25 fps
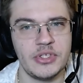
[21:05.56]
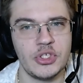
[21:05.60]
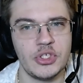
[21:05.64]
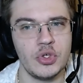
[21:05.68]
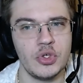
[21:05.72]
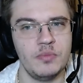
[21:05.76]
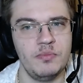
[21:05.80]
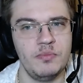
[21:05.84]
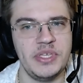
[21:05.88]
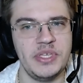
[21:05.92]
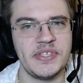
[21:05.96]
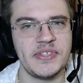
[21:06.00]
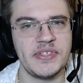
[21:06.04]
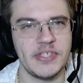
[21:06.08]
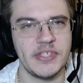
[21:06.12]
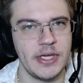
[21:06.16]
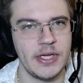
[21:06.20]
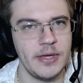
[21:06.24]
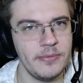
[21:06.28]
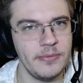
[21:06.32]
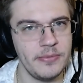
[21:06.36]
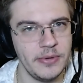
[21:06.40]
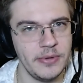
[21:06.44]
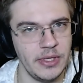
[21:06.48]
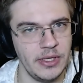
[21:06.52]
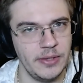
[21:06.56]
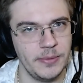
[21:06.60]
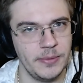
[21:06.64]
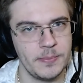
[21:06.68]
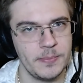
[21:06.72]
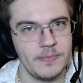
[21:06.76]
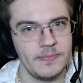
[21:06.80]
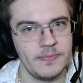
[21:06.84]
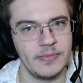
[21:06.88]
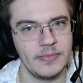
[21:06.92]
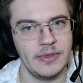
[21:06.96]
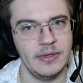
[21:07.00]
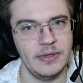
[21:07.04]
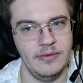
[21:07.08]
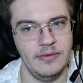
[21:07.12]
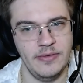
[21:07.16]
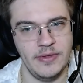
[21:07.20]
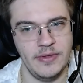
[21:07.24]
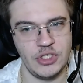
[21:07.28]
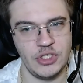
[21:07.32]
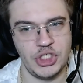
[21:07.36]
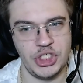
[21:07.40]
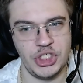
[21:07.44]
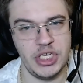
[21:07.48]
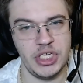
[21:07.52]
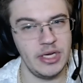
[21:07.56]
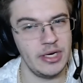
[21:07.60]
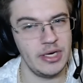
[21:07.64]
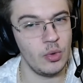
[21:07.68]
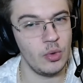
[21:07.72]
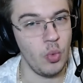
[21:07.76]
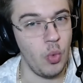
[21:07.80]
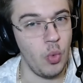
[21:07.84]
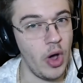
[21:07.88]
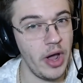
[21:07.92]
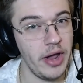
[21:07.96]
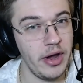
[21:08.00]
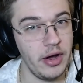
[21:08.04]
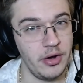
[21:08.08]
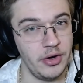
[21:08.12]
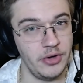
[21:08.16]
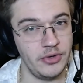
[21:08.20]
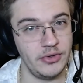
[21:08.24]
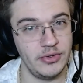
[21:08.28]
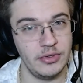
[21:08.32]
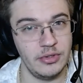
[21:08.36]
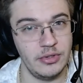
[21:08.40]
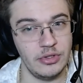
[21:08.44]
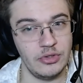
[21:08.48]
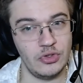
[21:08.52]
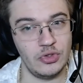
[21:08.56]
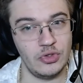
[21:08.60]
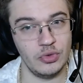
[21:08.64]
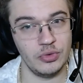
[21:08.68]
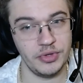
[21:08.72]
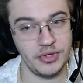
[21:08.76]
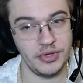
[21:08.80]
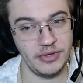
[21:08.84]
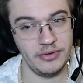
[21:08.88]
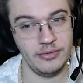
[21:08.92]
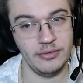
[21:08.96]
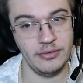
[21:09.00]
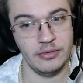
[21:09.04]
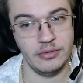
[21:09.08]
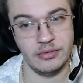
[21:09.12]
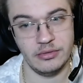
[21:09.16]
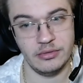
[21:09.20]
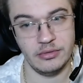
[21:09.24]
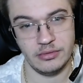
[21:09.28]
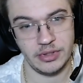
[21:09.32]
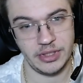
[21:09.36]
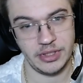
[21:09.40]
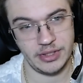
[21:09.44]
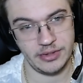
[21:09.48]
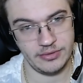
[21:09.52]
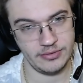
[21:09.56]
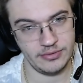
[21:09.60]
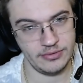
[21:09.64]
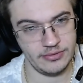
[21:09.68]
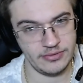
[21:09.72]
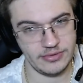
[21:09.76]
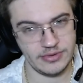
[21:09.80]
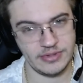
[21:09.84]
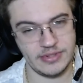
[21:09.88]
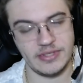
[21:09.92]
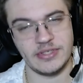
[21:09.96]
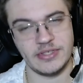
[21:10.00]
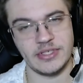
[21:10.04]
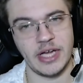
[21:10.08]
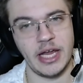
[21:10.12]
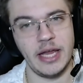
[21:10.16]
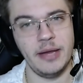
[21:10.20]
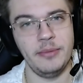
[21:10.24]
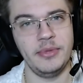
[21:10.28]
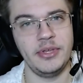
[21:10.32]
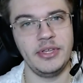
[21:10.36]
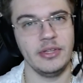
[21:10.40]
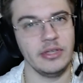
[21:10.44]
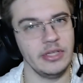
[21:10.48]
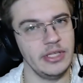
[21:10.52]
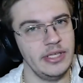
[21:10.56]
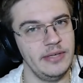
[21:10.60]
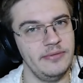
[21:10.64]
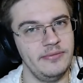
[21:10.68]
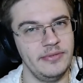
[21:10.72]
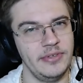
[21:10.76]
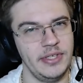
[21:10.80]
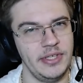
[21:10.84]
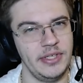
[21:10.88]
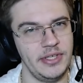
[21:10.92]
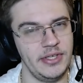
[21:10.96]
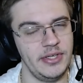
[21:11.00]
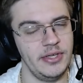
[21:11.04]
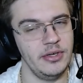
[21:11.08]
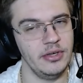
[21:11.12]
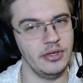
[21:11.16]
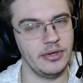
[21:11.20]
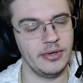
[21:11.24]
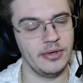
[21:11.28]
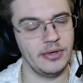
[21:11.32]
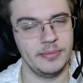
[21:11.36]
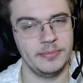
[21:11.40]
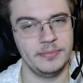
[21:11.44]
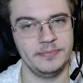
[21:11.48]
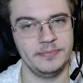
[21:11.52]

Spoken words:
should be something that she acquired during like the time he lived here.